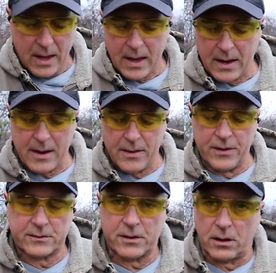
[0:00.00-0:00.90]
And
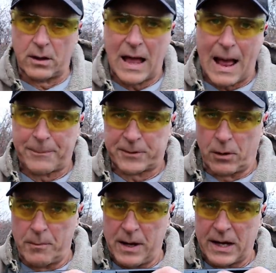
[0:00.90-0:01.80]
this little
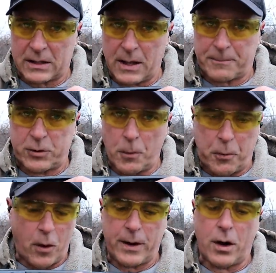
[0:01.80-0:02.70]
OpSol mini clip two
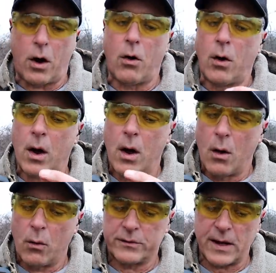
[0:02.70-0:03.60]
point oh
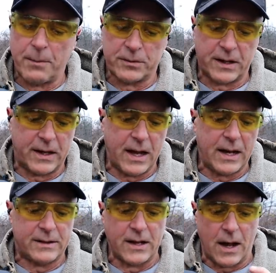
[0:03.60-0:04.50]
was able to
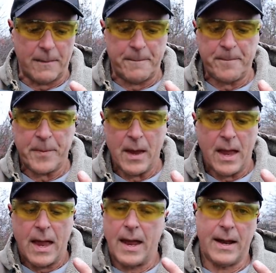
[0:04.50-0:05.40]
get it done,
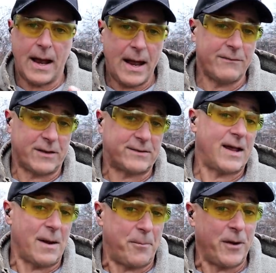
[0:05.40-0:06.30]
and I have to
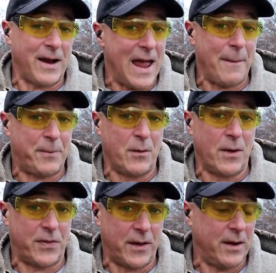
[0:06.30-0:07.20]
say I'm pretty happy
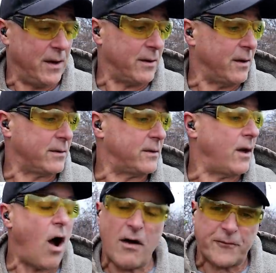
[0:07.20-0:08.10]
with it. It, it
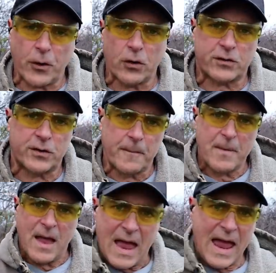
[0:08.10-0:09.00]
offers
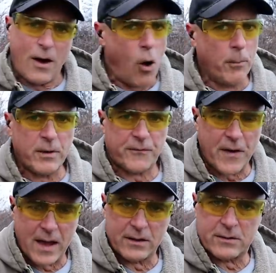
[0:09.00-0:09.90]
a home
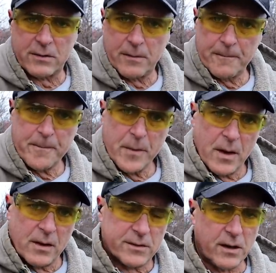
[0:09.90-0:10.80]
defense
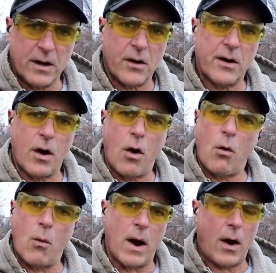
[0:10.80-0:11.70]

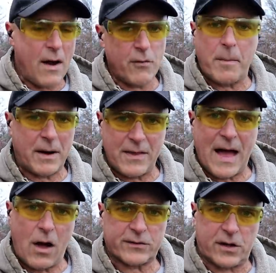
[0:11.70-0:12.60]
scenario where everybody in
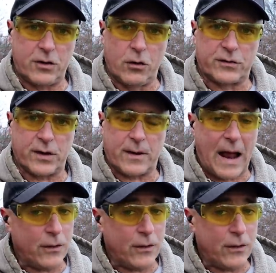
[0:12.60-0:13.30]
the house could use it.